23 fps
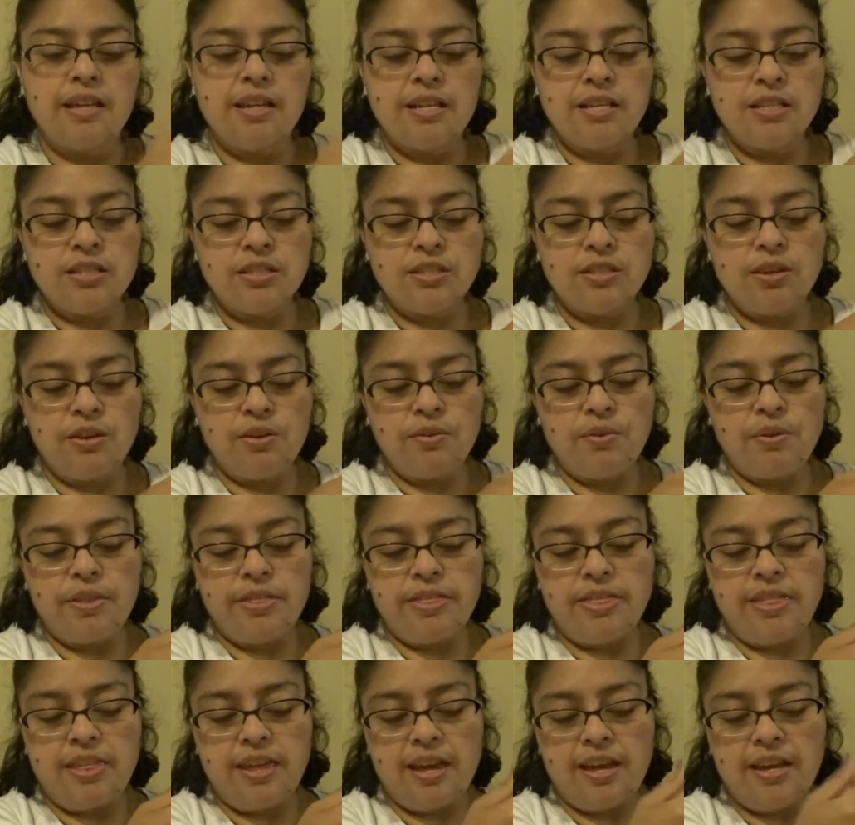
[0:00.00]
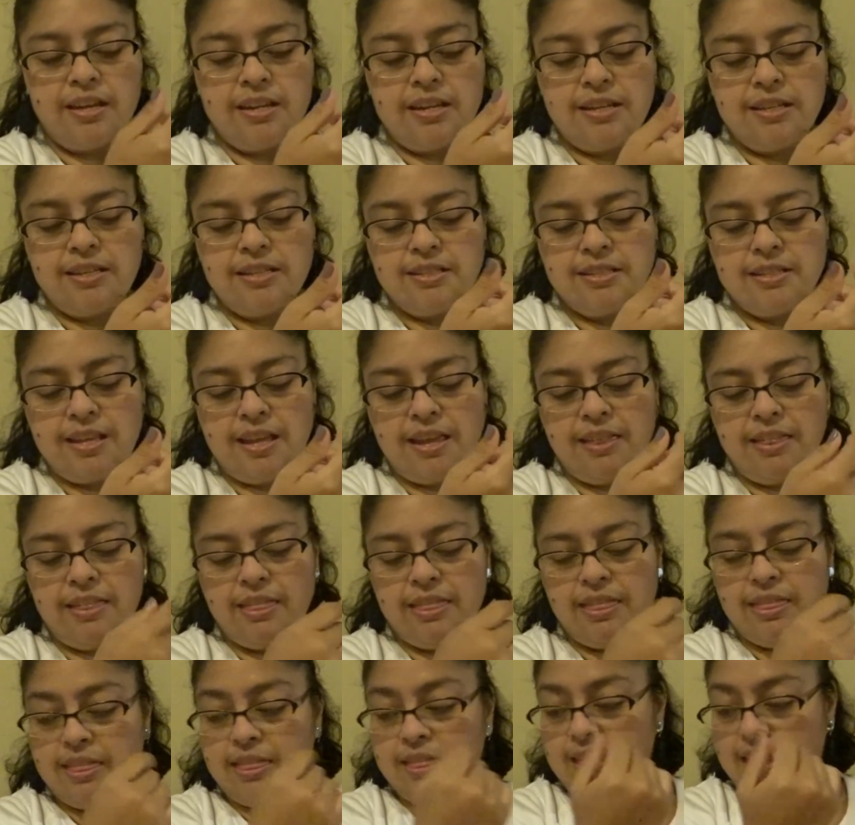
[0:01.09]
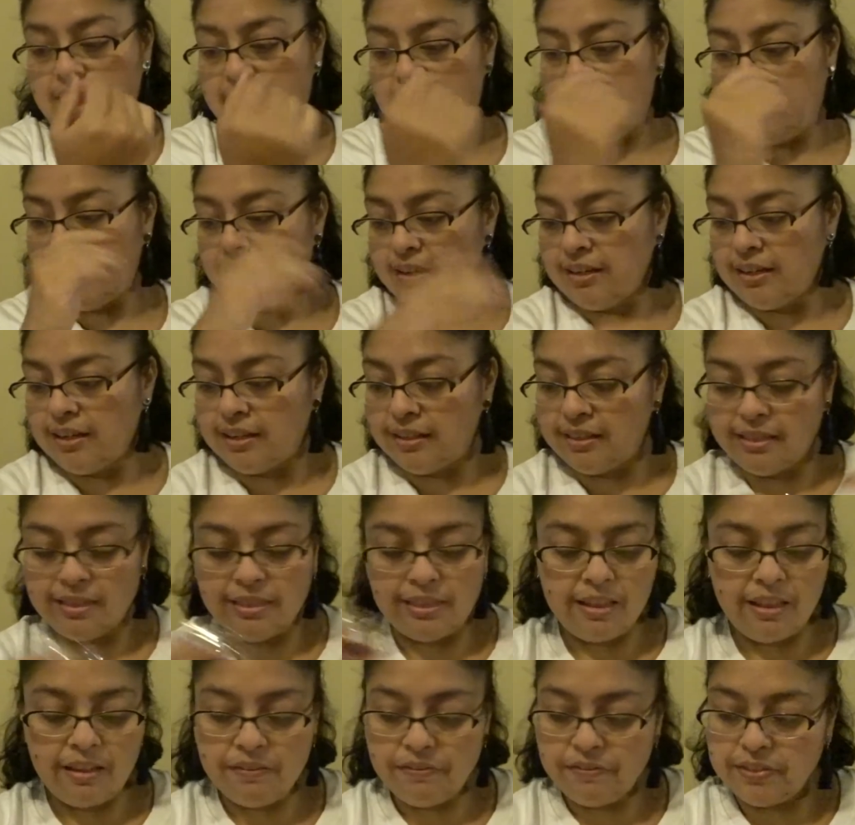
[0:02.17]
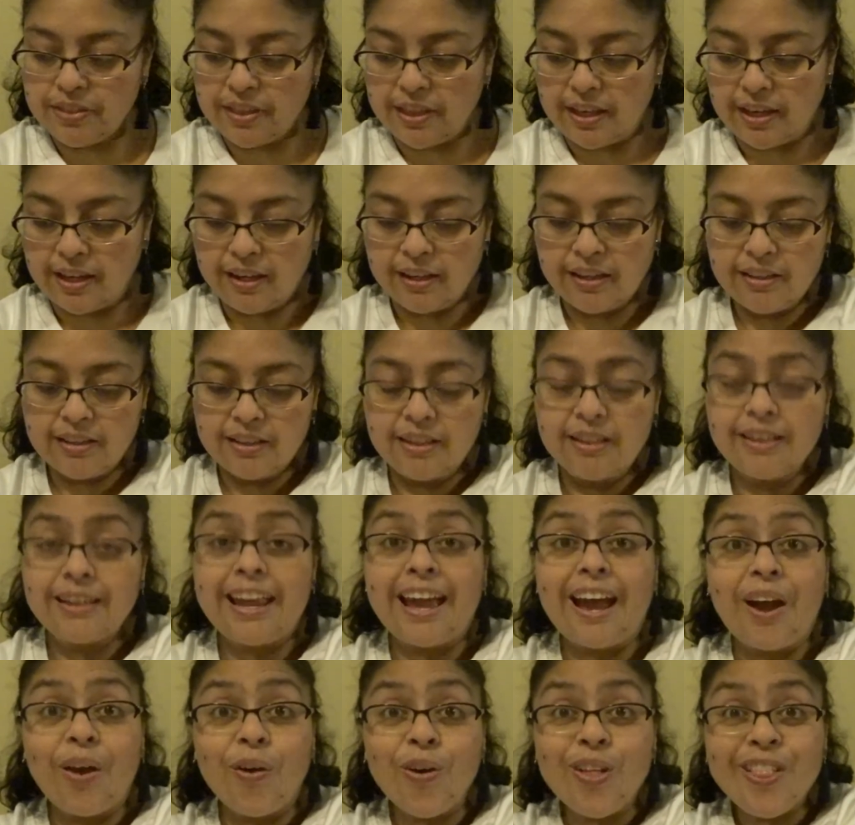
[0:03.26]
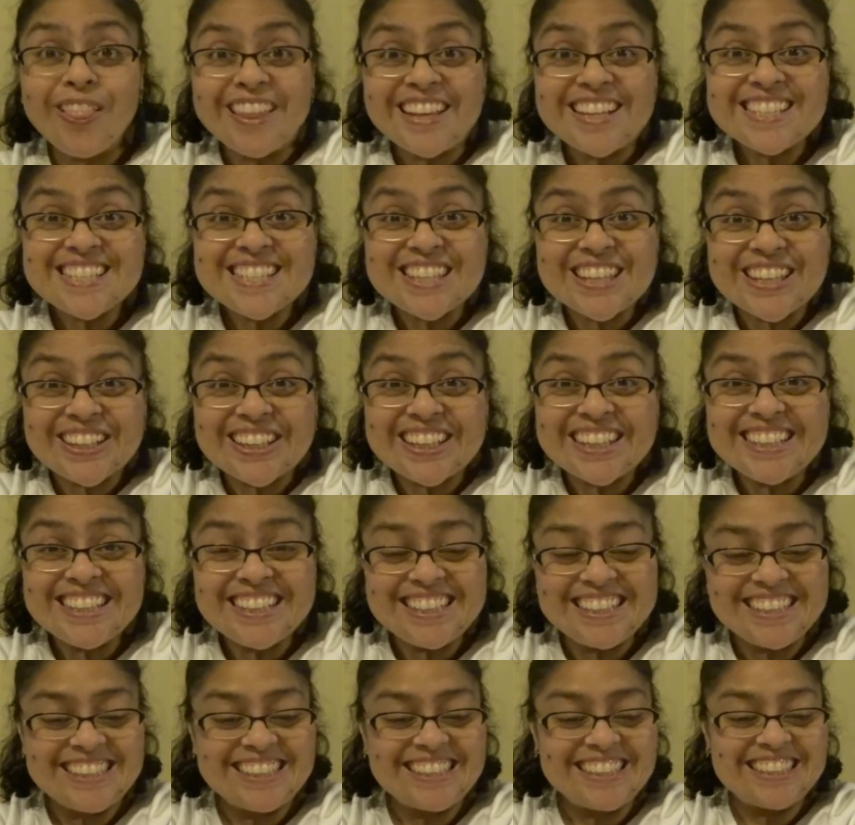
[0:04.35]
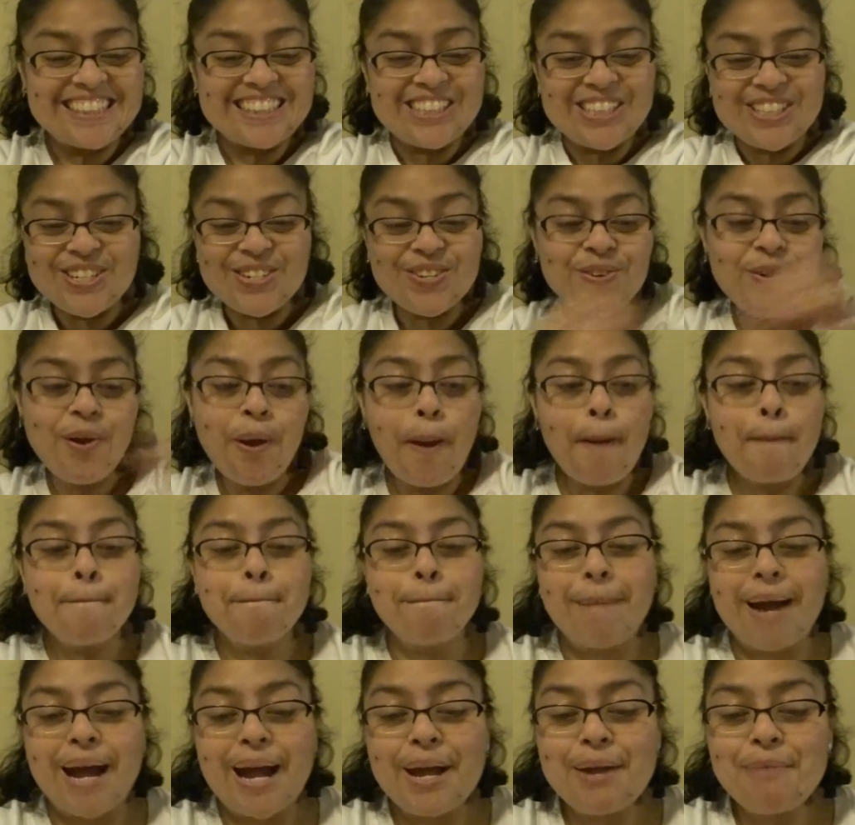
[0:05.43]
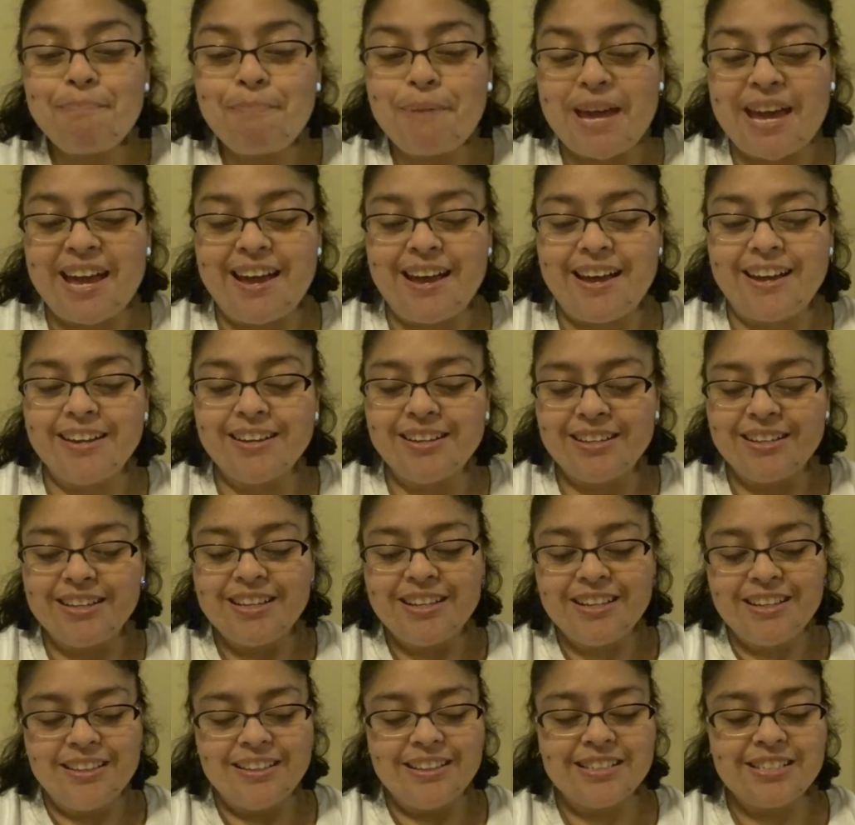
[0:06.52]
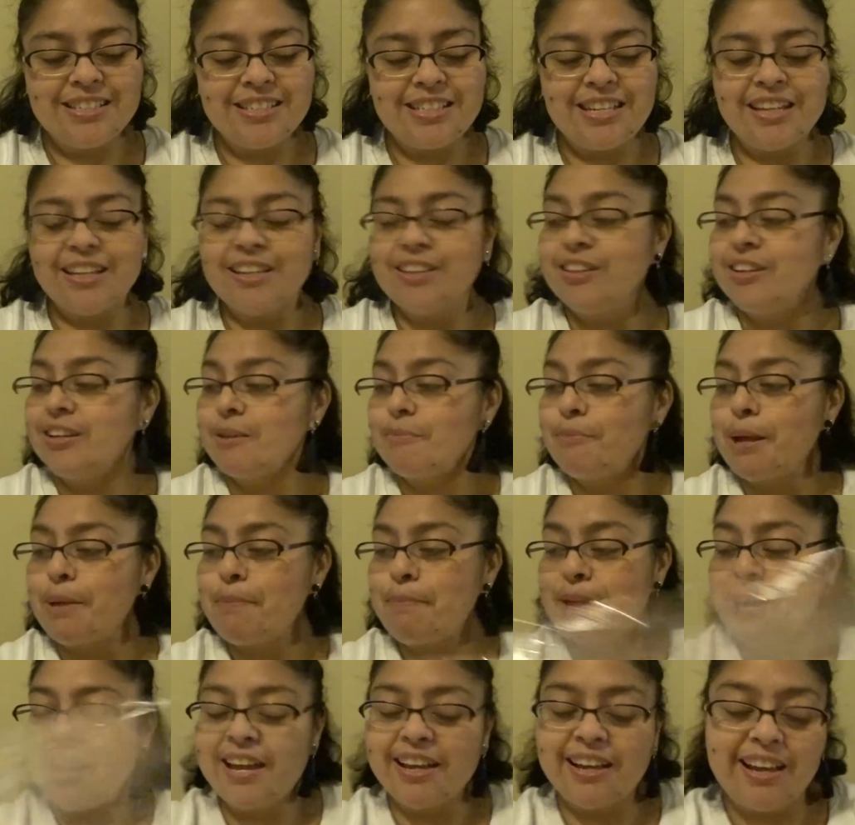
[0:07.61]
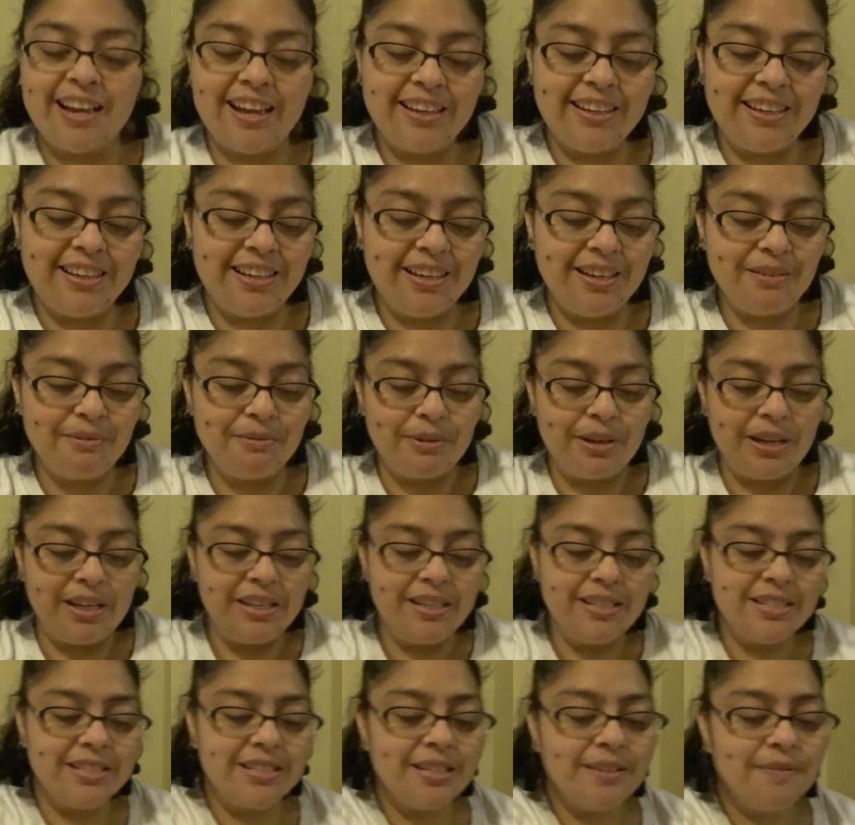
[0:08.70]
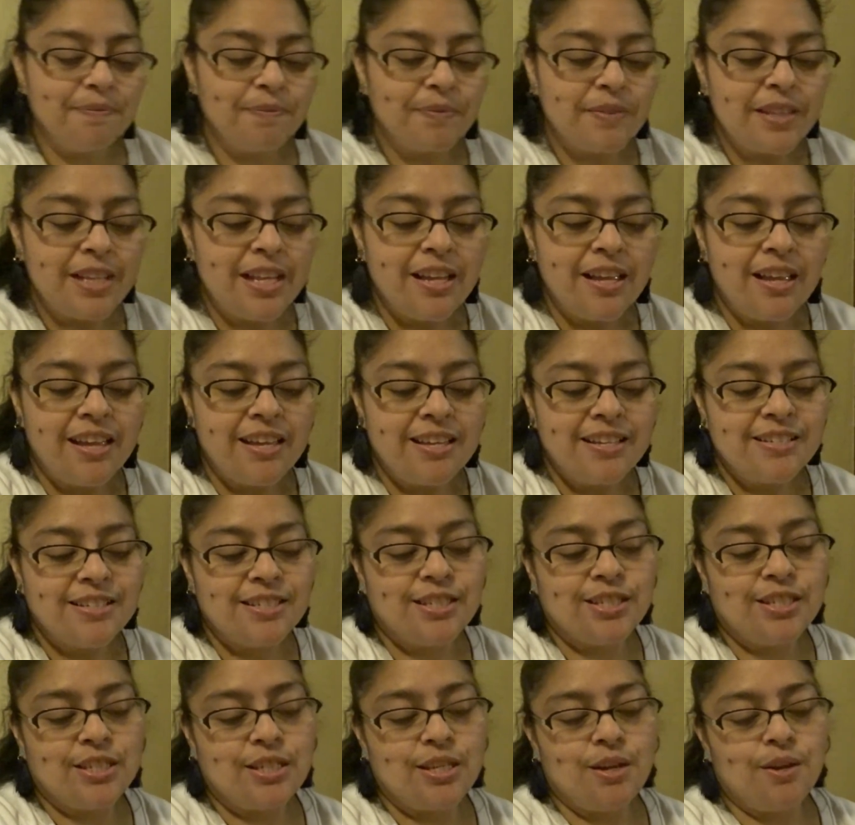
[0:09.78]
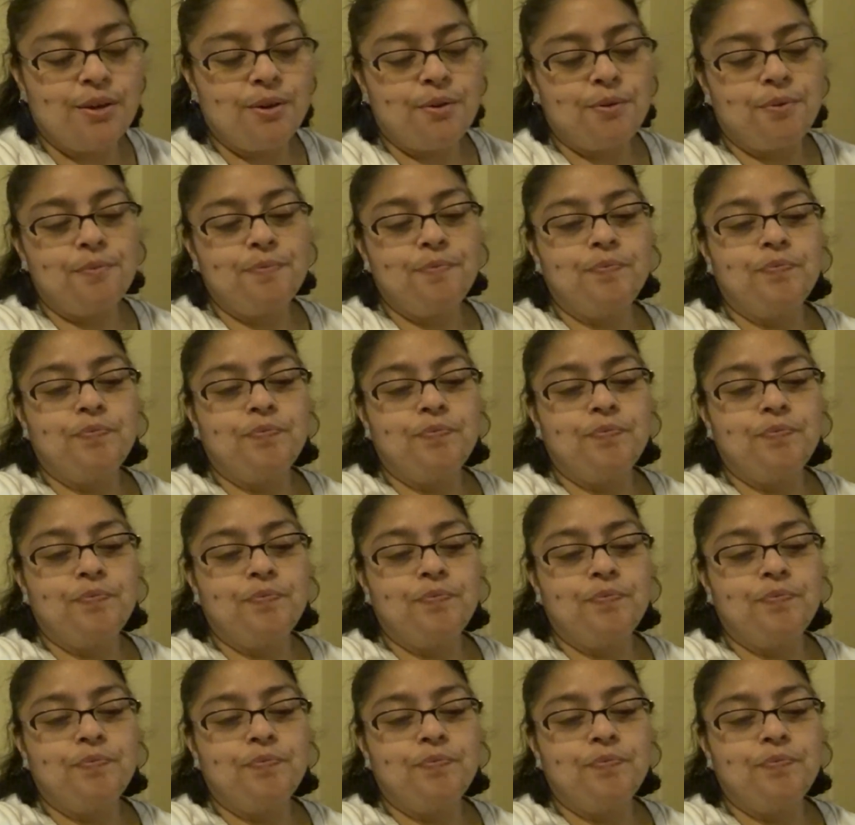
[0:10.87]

So that is that. I love that. And now let's look into my bag. Let's take a look at my bag. I can't wait. So,